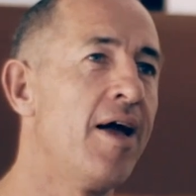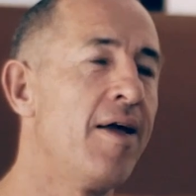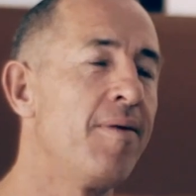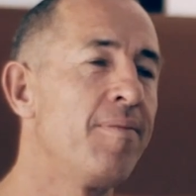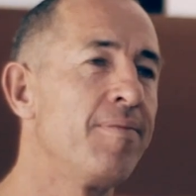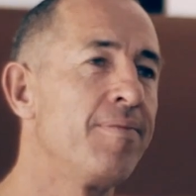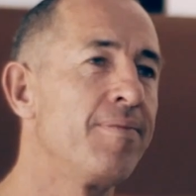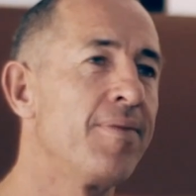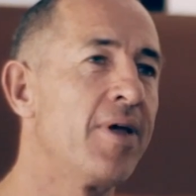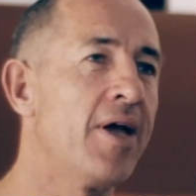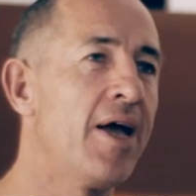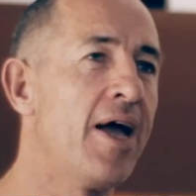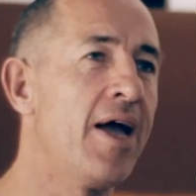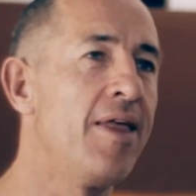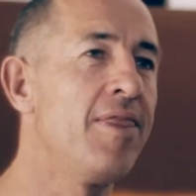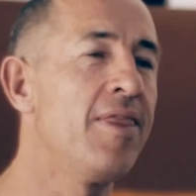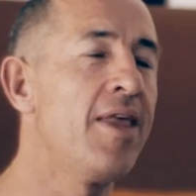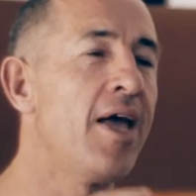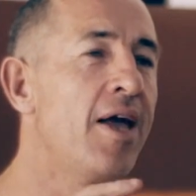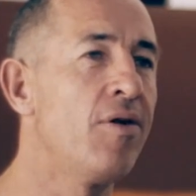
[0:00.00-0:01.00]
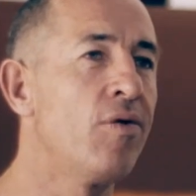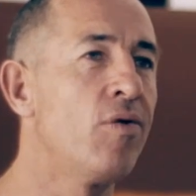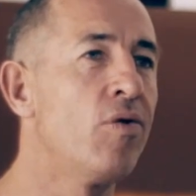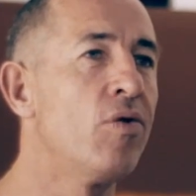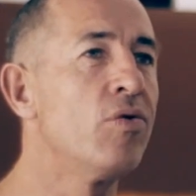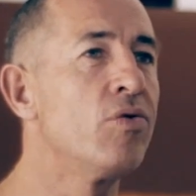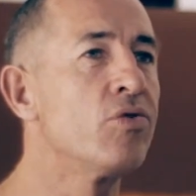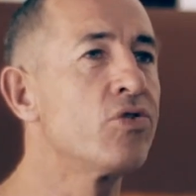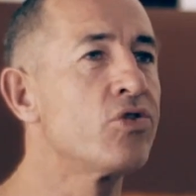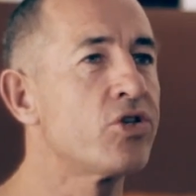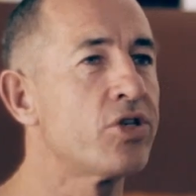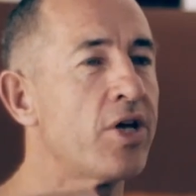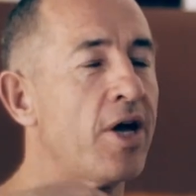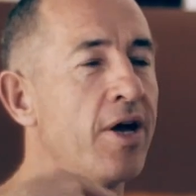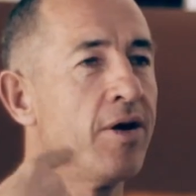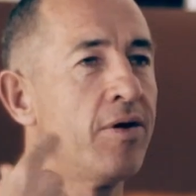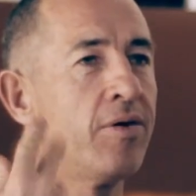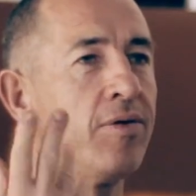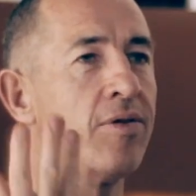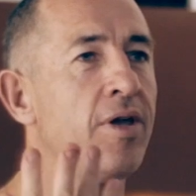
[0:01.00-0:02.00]
And then
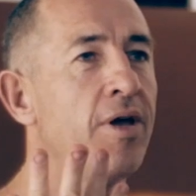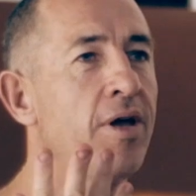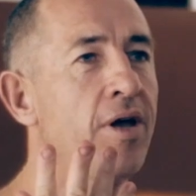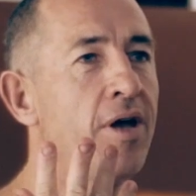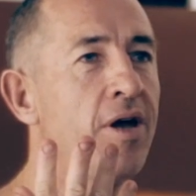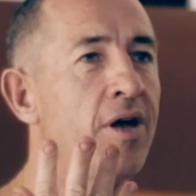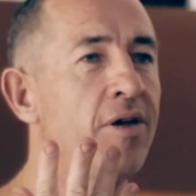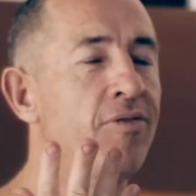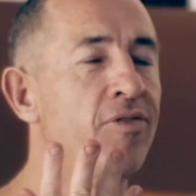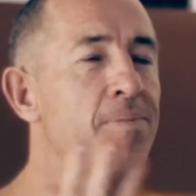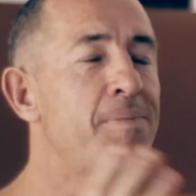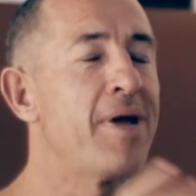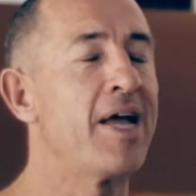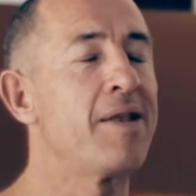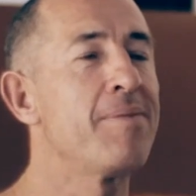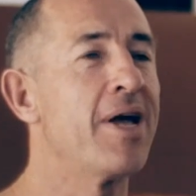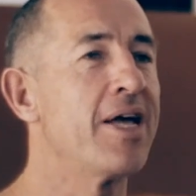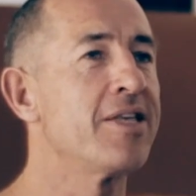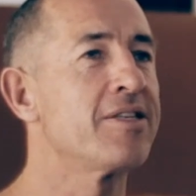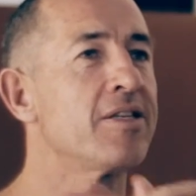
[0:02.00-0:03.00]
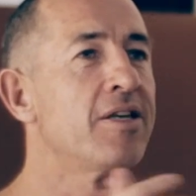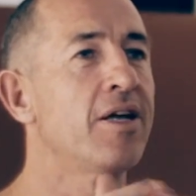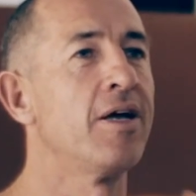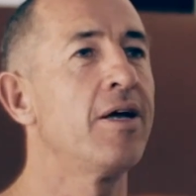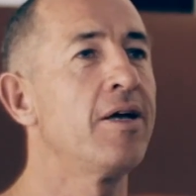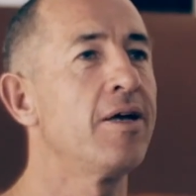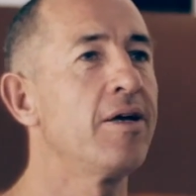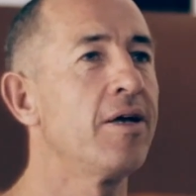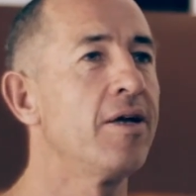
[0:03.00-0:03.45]
also the Urdhva Padmasana.